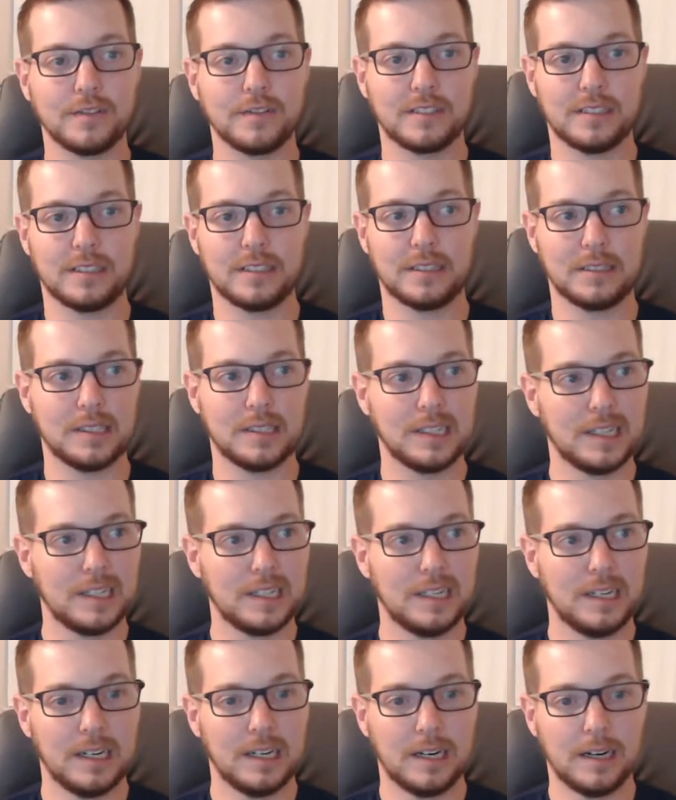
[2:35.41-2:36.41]
So
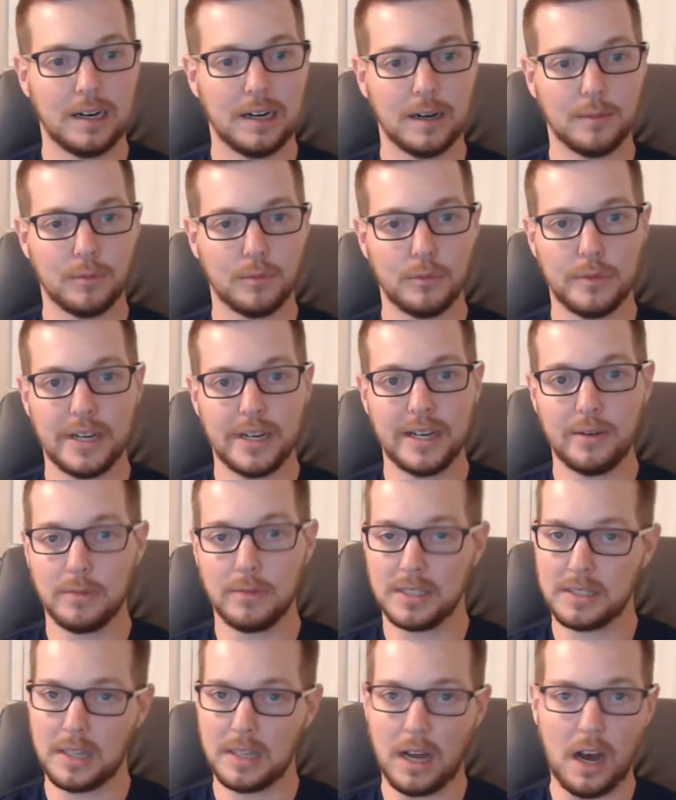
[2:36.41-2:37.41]
um, Rin
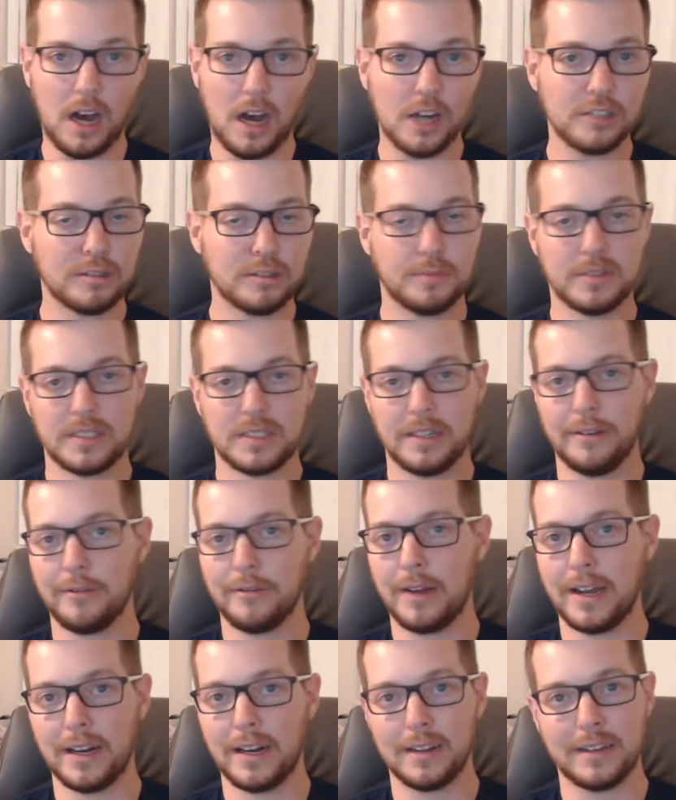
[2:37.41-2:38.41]
was one hundred percent
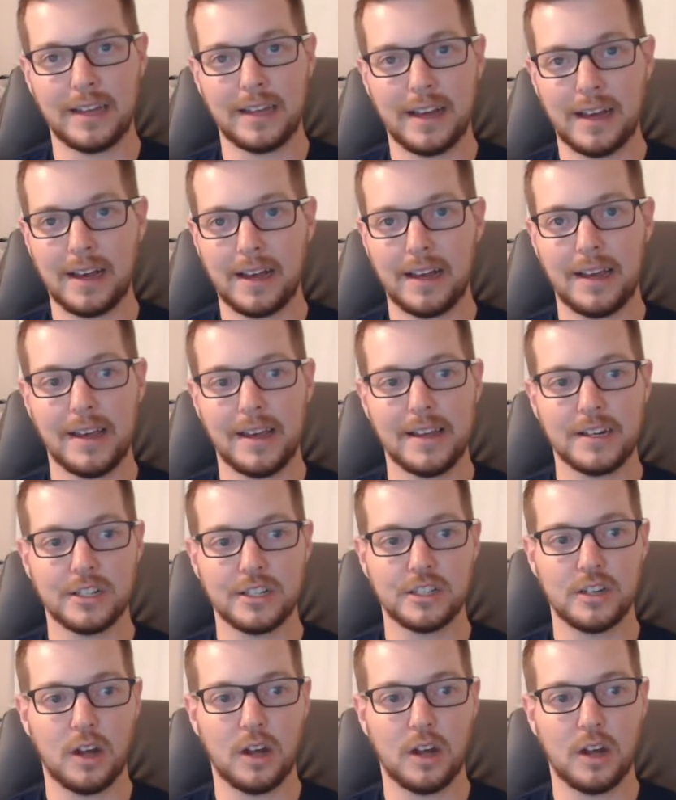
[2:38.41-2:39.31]
right on that, and